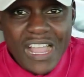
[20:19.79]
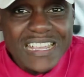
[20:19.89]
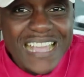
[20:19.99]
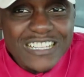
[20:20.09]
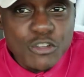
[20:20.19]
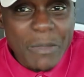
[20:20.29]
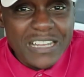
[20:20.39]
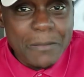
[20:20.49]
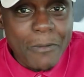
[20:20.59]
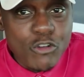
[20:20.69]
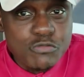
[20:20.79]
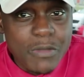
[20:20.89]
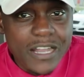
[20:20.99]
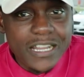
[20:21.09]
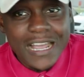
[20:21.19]
Guess who made the most
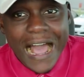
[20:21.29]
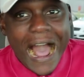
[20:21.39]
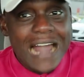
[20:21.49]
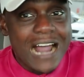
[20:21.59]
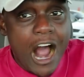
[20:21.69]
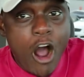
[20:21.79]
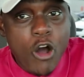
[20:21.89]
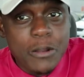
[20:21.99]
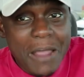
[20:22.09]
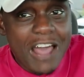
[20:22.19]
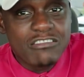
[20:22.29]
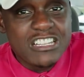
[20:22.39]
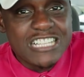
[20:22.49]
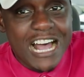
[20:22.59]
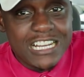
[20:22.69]
money out of all them
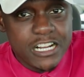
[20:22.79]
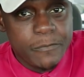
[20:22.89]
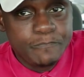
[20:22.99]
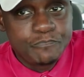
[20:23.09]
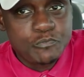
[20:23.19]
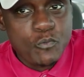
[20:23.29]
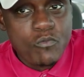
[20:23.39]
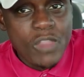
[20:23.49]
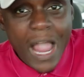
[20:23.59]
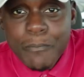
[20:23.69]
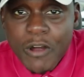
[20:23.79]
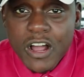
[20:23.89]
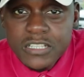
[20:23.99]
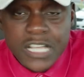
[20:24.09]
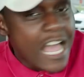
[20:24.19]
athletes out there? Hey,
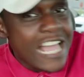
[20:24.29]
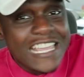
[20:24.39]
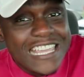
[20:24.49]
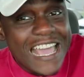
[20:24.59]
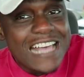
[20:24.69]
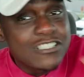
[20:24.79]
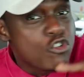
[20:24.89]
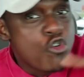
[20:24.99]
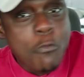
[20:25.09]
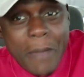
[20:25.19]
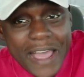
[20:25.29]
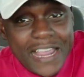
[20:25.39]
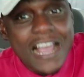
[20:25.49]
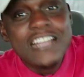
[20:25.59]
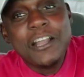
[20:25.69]
bros, guess who
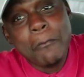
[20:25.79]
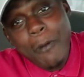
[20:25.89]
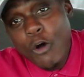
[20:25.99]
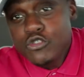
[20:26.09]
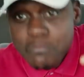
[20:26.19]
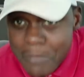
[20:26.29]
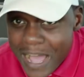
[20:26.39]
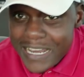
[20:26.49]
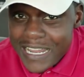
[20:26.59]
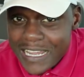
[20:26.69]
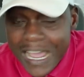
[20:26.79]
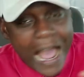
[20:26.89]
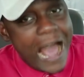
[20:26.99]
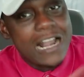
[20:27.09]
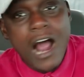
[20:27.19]
made the most money
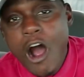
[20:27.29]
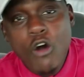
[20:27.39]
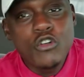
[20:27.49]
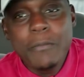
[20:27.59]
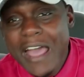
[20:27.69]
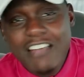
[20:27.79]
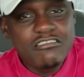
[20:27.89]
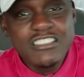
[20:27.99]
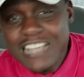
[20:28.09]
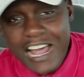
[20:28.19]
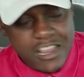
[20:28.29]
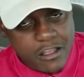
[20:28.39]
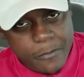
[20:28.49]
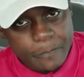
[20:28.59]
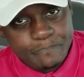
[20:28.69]
out of all them athletes out
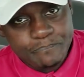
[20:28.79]
there?